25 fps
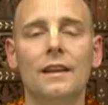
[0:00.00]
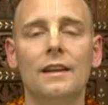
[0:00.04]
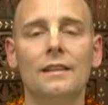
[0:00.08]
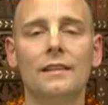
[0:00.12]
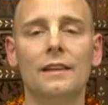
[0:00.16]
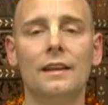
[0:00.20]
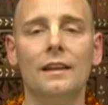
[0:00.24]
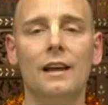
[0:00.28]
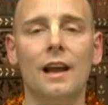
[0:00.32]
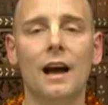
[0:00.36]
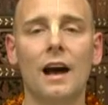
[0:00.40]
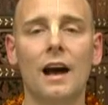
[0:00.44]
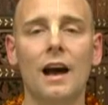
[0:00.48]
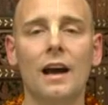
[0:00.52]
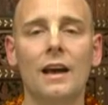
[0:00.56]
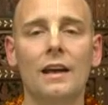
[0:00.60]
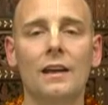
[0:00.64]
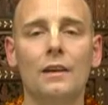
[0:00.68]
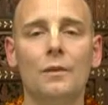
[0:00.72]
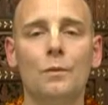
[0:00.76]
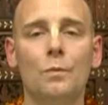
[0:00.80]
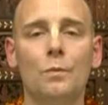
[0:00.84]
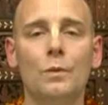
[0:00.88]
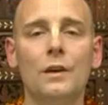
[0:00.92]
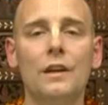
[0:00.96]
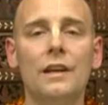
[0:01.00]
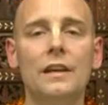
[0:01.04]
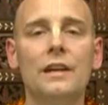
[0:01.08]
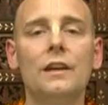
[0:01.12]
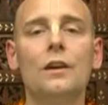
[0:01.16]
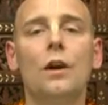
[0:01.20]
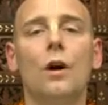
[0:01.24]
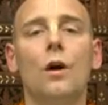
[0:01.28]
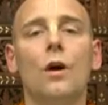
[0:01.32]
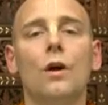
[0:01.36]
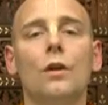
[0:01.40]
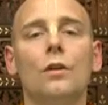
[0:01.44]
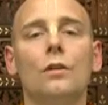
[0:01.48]
that I, we
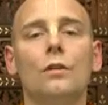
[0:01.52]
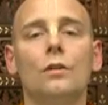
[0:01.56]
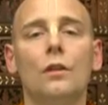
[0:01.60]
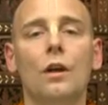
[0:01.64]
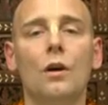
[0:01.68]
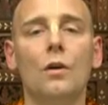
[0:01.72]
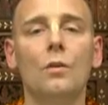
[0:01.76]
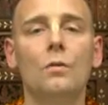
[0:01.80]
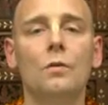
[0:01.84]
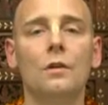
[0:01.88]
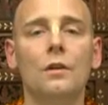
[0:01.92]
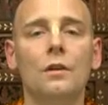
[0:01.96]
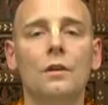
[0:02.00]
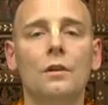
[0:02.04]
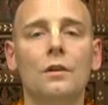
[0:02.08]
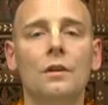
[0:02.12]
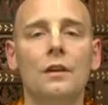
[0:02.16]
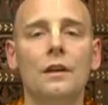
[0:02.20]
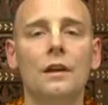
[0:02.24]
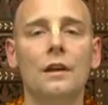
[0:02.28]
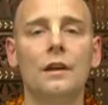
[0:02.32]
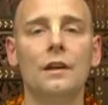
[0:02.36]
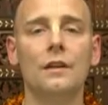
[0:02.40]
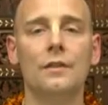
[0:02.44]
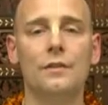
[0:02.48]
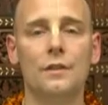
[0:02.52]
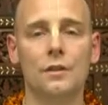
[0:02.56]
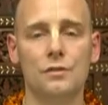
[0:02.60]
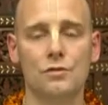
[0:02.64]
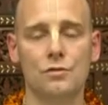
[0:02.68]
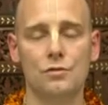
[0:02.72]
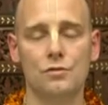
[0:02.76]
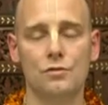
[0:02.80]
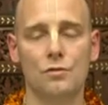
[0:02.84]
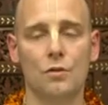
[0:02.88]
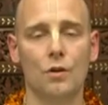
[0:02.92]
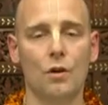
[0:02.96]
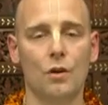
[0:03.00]
are lower than
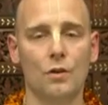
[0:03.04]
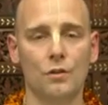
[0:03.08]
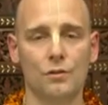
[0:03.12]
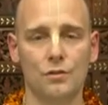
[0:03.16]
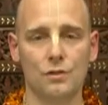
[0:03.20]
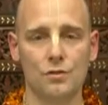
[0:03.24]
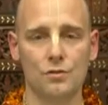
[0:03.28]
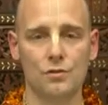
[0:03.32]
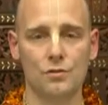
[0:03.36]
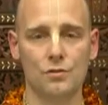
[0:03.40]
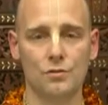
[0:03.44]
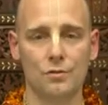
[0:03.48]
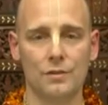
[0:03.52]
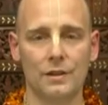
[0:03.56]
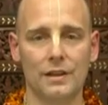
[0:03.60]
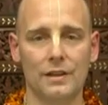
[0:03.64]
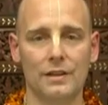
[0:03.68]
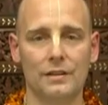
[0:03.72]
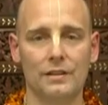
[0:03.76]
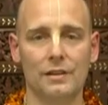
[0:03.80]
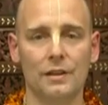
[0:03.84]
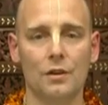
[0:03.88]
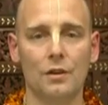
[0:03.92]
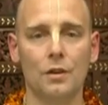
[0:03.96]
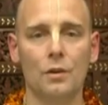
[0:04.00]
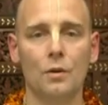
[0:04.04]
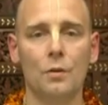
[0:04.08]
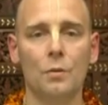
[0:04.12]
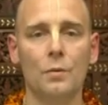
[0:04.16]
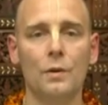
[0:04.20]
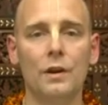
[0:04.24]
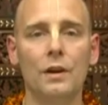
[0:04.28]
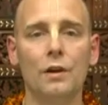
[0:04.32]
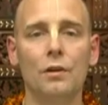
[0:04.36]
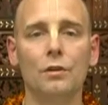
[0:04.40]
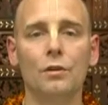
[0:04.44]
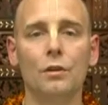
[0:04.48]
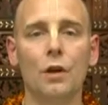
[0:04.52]
straw in the street.
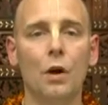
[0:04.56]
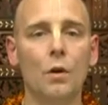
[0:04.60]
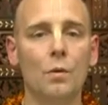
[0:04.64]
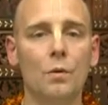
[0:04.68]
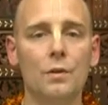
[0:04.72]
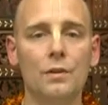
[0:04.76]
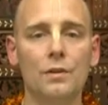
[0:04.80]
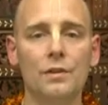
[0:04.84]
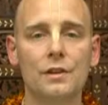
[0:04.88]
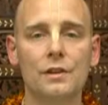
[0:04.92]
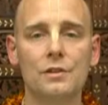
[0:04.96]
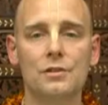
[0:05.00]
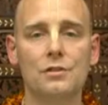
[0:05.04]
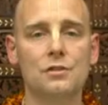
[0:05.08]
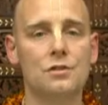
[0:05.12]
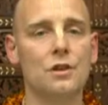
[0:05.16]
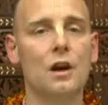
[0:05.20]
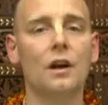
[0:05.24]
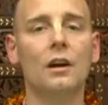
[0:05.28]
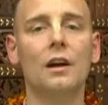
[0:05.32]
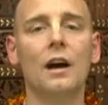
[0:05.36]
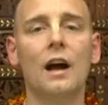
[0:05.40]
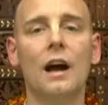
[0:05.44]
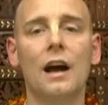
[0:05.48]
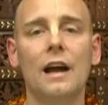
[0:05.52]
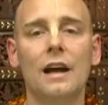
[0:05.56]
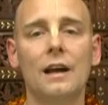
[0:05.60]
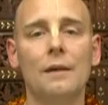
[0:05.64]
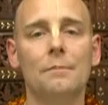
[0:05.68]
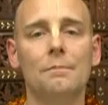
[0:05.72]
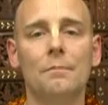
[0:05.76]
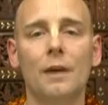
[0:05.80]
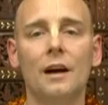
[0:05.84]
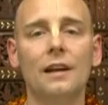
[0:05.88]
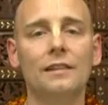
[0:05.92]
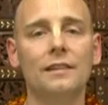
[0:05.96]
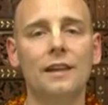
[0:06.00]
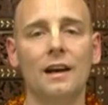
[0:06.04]
We are lower than Jagai and
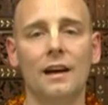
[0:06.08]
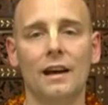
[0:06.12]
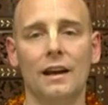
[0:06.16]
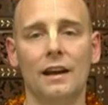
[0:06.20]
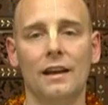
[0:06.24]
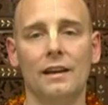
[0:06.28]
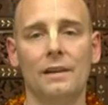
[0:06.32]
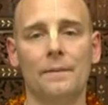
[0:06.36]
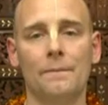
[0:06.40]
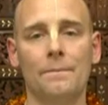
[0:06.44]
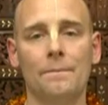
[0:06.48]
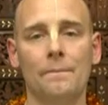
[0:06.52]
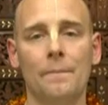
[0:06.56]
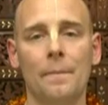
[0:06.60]
Madai.